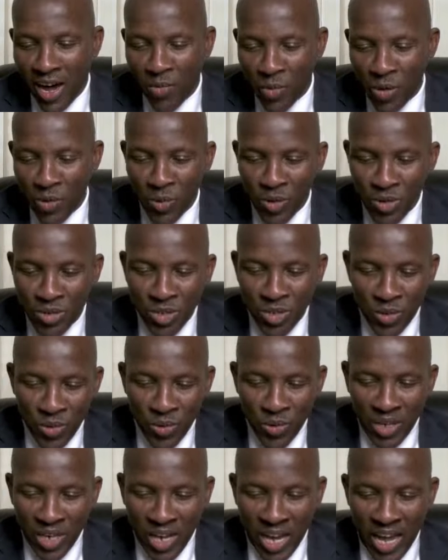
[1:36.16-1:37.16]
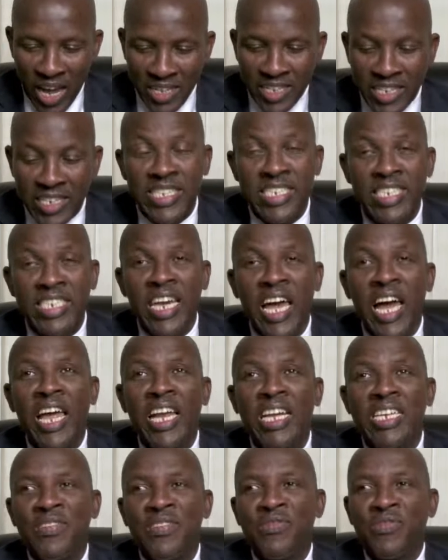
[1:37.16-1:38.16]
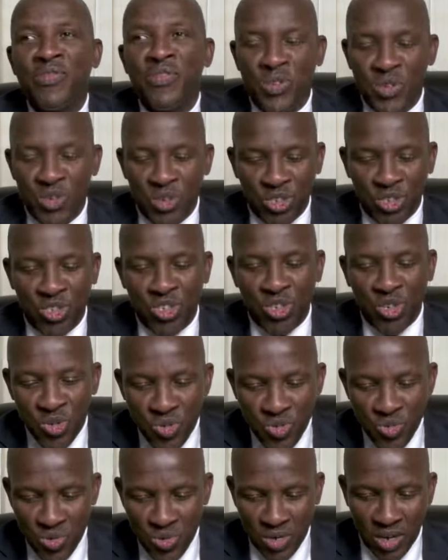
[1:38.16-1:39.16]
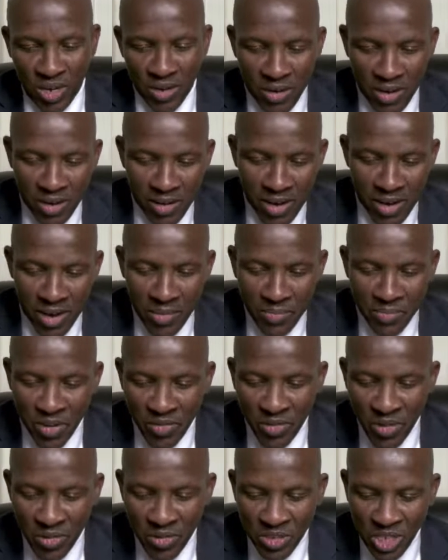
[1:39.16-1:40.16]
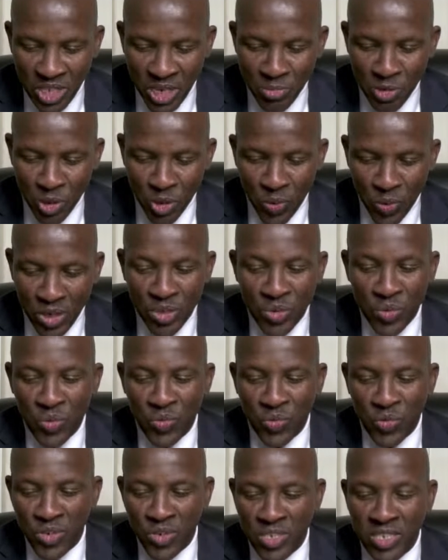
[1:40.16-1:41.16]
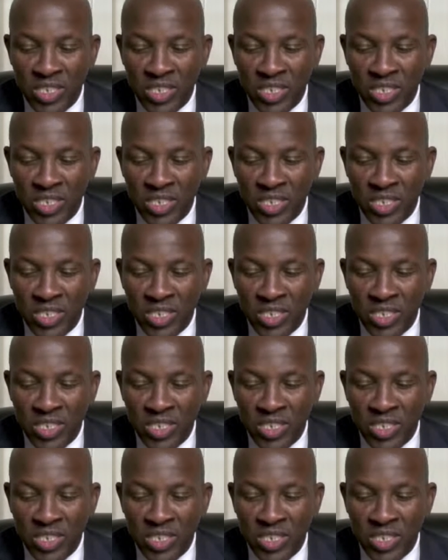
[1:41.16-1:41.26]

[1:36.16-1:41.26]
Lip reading: we want to look at the child first school. Proverbs chapter 22 verse